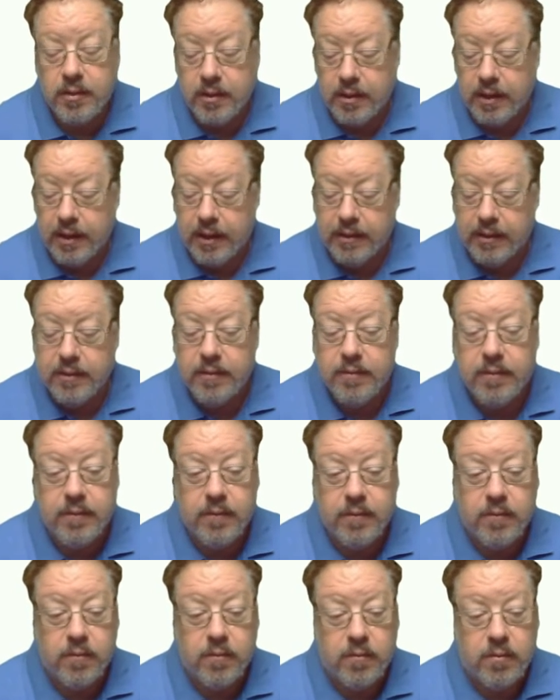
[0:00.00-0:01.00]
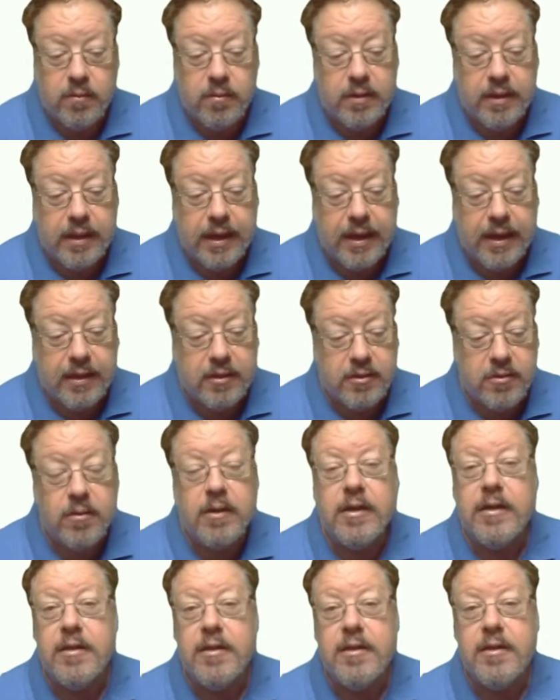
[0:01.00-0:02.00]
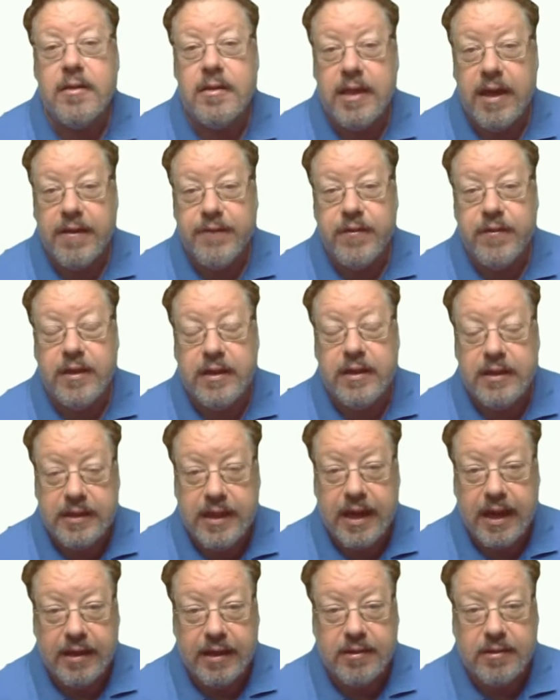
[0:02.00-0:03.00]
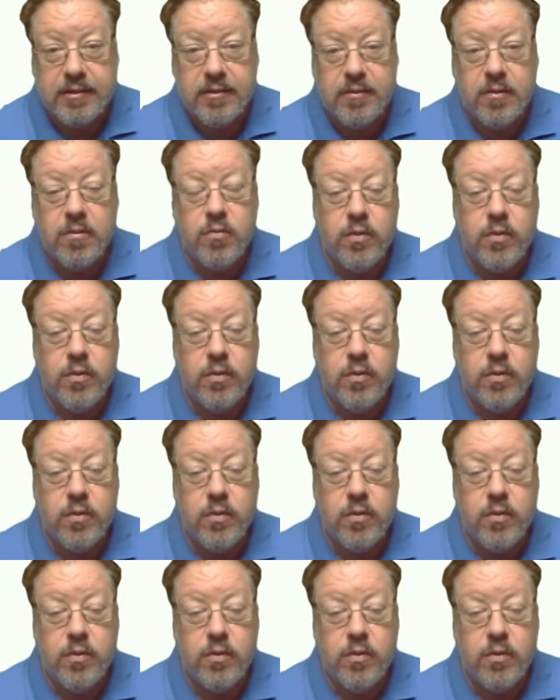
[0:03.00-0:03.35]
And the answer is definitely yes.